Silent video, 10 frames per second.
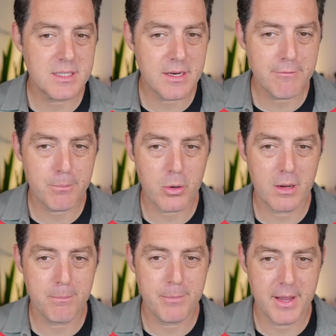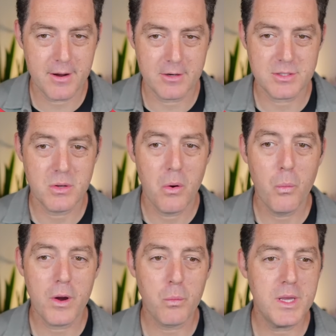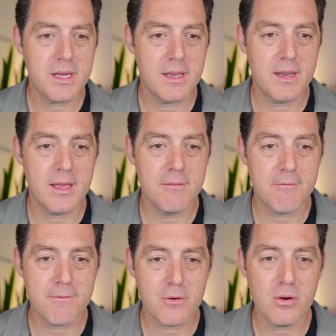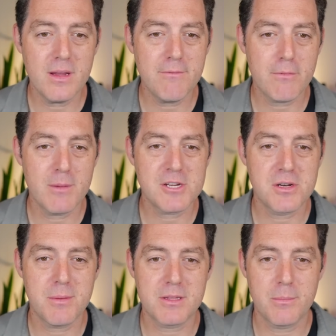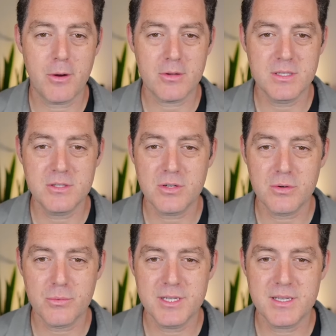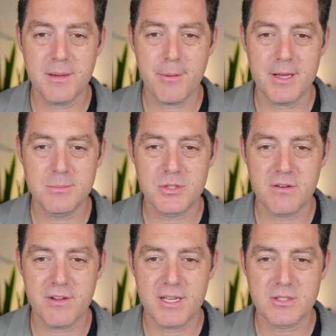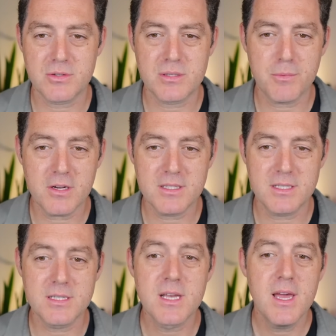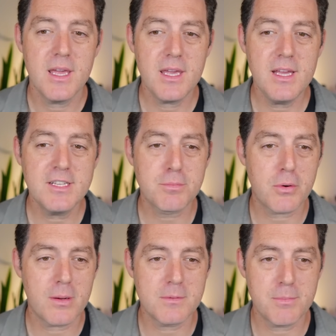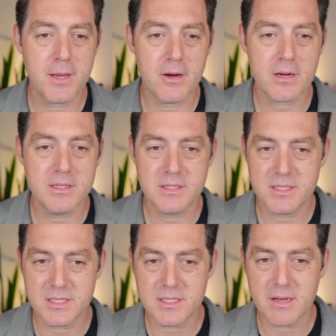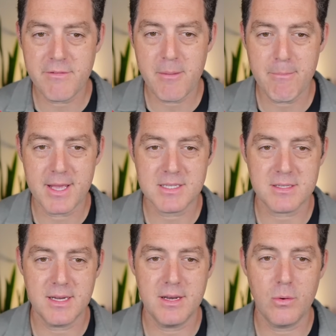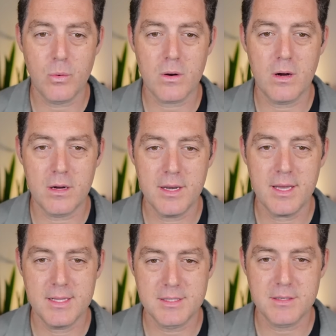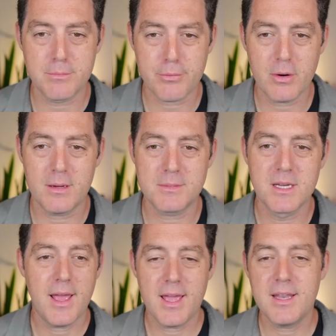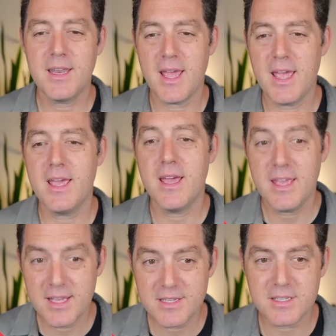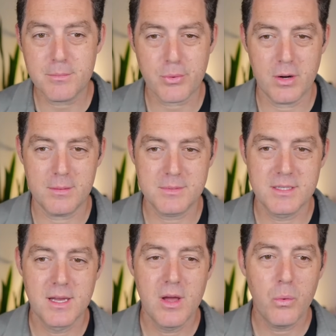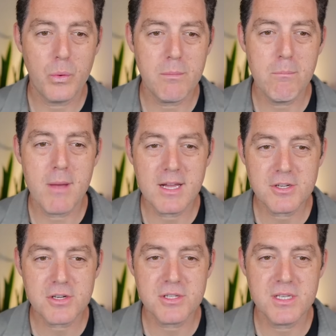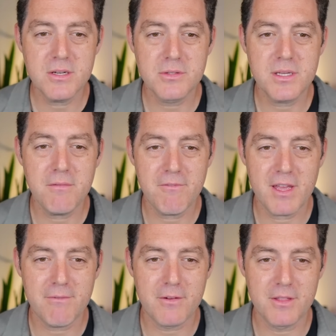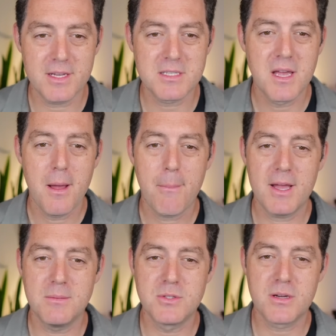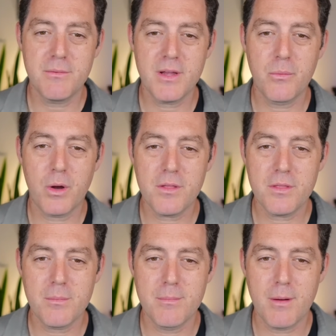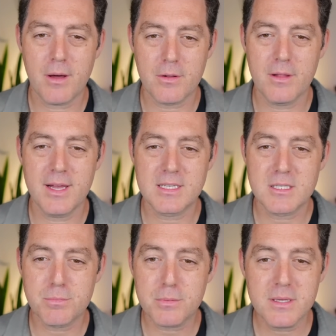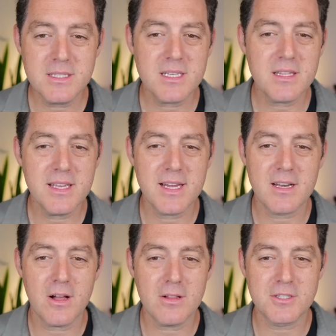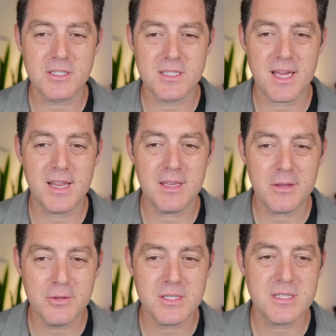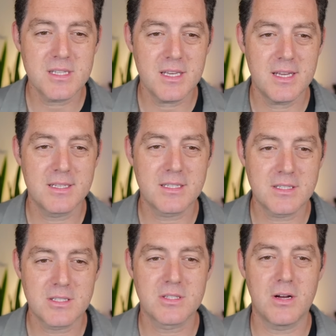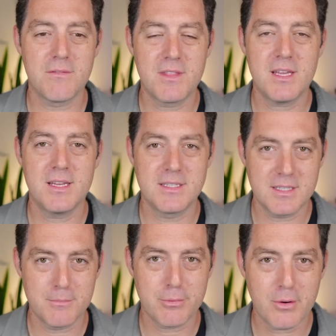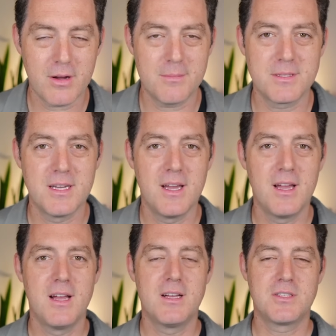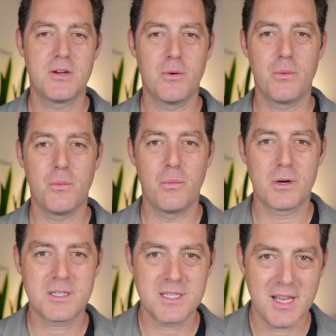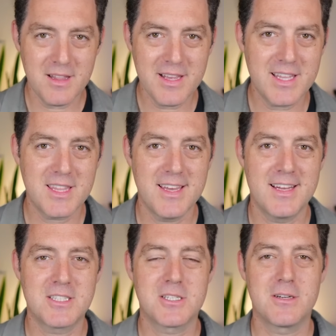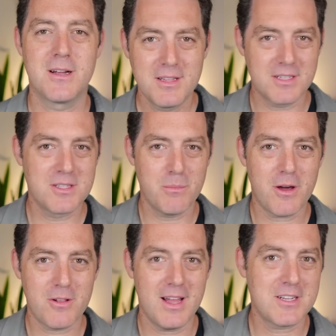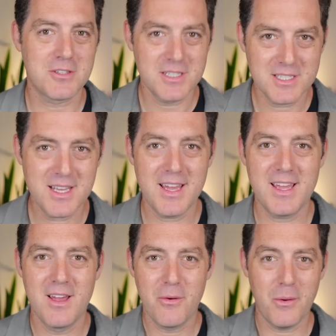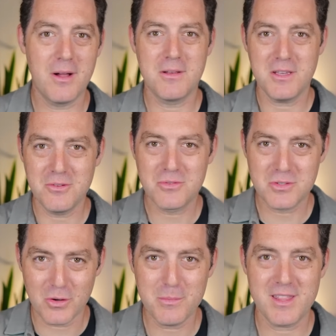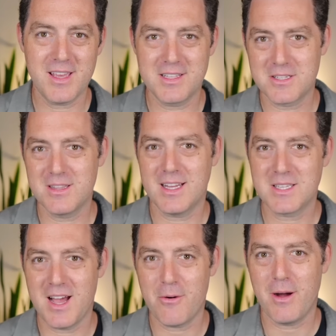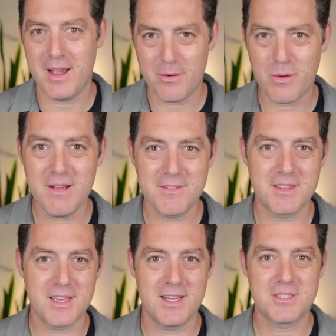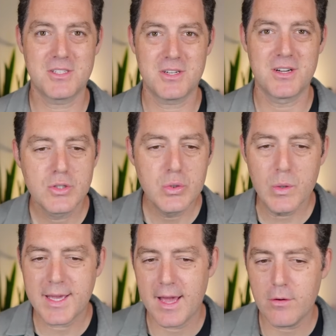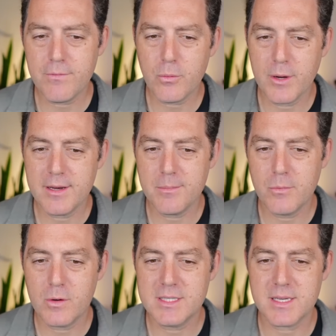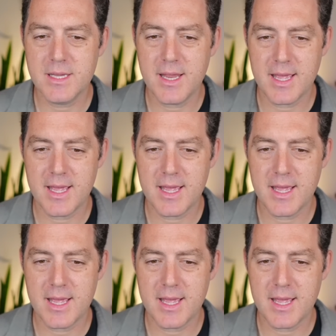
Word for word: set of prompt pairs where we can infer information about the model's internal reasoning by observing its responses. Each prompt pair consists of a baseline or unhinted prompt and a hinted prompt. We measure C O T faithfulness by observing whether the model explicitly acknowledges that it uses the hint to solve the hinted prompt. So we're telling it the answer. Does the model actually say, well, you told me the answer, that's how I arrived at the answer. To account for random noise and